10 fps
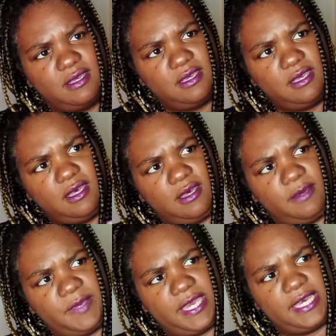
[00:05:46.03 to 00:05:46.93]
It
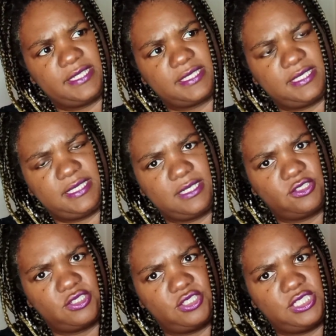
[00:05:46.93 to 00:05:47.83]
has the
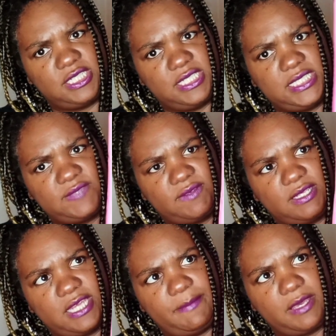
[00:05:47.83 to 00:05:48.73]
signature G's for
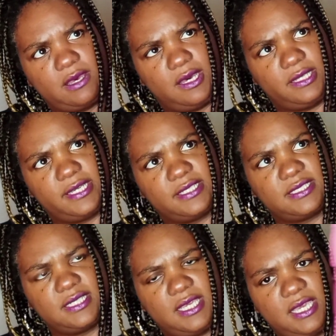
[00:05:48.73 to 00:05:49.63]
Glamaholics.
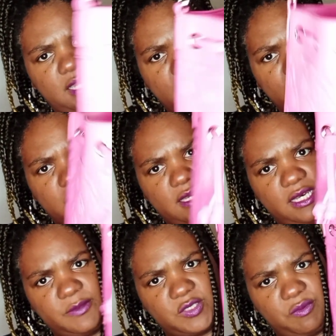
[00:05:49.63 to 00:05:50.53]
It
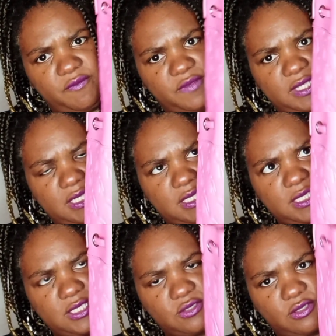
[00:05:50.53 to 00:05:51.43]
comes with
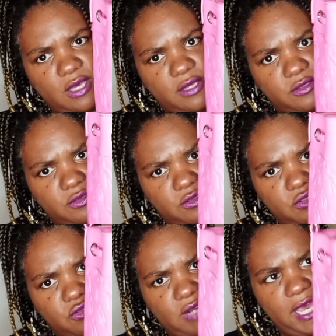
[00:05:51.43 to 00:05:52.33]
this
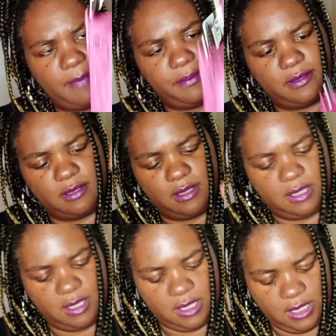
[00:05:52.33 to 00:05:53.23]
strap
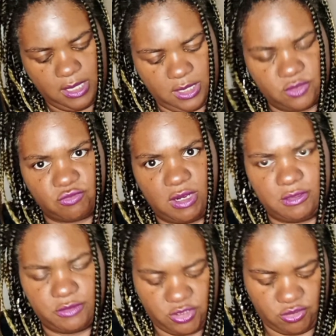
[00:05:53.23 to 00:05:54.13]
and
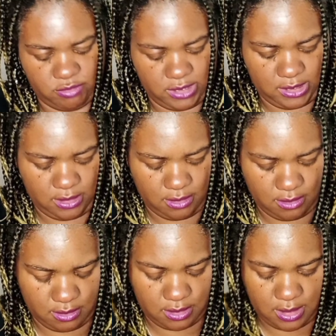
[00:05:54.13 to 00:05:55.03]
drawstring,
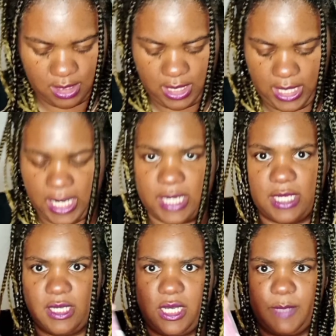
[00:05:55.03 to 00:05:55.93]
and it
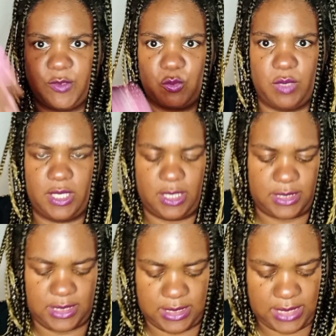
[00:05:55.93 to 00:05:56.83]
comes with a
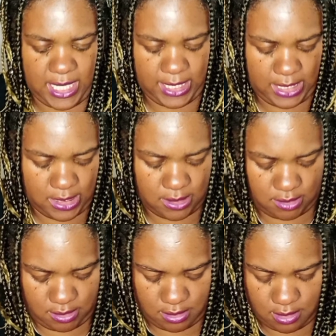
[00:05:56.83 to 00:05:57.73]
second
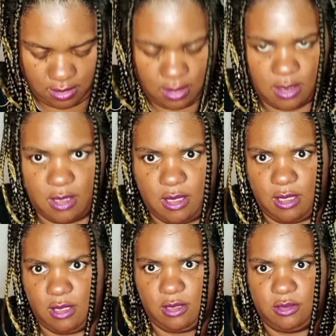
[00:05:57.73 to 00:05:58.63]

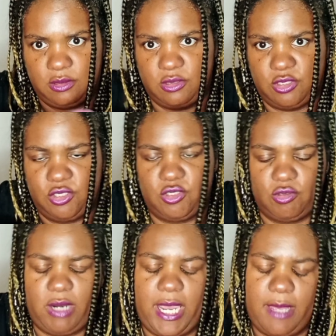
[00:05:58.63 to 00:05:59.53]
strap.